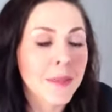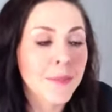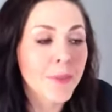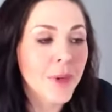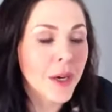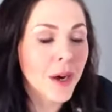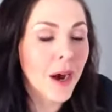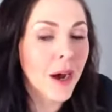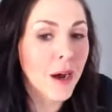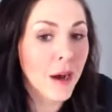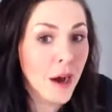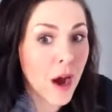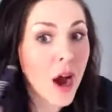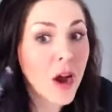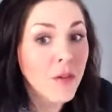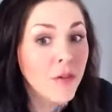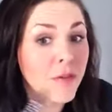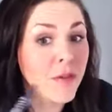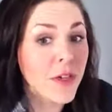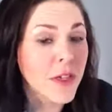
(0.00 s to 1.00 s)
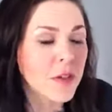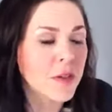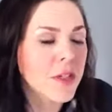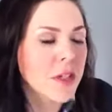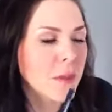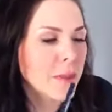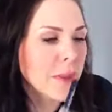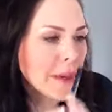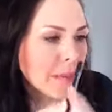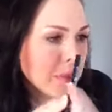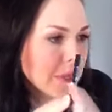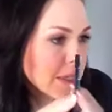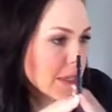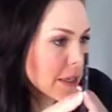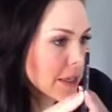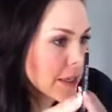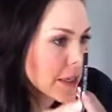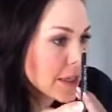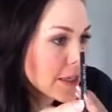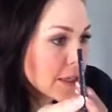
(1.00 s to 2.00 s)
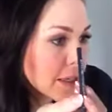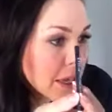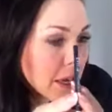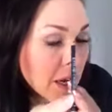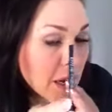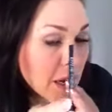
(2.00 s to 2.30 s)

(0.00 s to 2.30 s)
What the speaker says: but hopefully you'll still be able to see this.